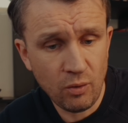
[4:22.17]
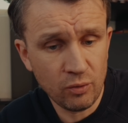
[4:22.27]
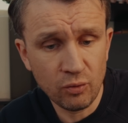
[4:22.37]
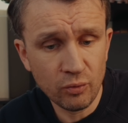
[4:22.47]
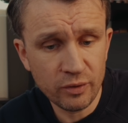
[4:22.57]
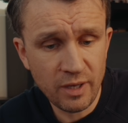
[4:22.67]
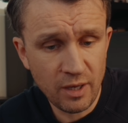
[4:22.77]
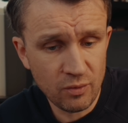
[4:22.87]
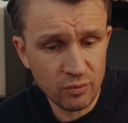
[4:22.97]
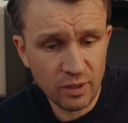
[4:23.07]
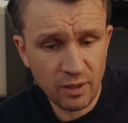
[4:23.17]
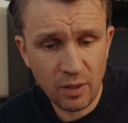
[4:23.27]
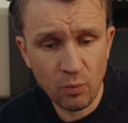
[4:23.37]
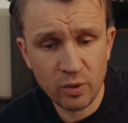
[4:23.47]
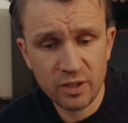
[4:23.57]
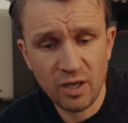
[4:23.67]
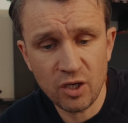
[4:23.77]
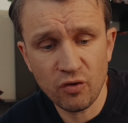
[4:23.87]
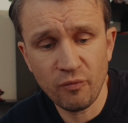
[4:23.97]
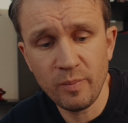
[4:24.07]
or tools they are using, and what
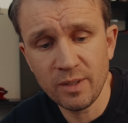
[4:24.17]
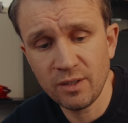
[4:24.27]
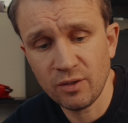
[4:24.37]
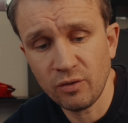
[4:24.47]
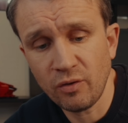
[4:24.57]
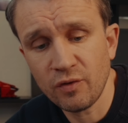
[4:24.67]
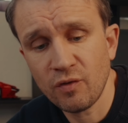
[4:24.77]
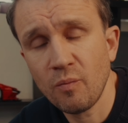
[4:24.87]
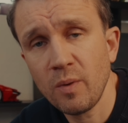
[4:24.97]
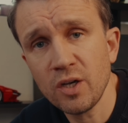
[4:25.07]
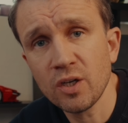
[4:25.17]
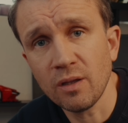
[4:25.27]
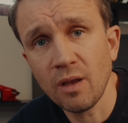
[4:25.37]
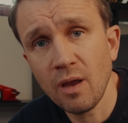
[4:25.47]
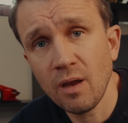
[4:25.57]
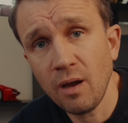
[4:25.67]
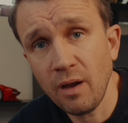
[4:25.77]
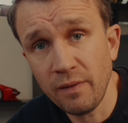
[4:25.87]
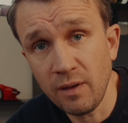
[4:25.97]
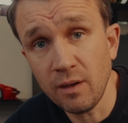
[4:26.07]
stage of business or transformation
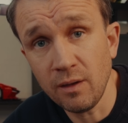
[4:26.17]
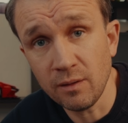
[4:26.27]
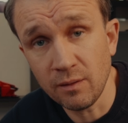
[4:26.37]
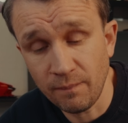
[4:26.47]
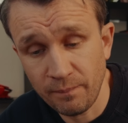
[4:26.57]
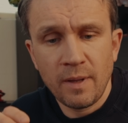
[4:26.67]
are they in?